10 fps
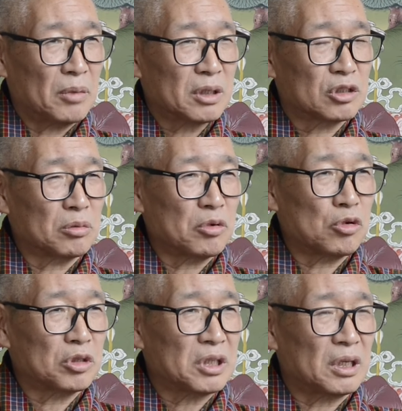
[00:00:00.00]
but Supreme
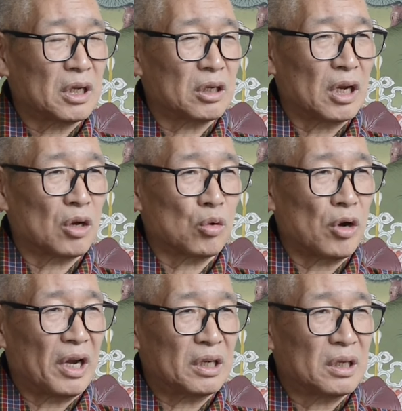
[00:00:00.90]
Court said that they can go
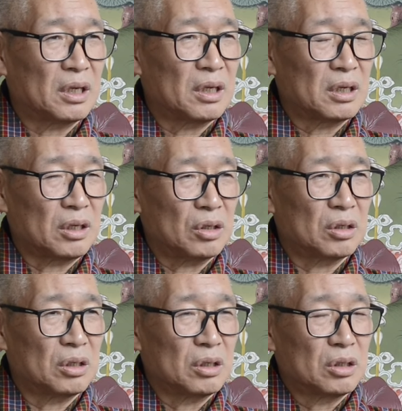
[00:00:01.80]
ahead, you know.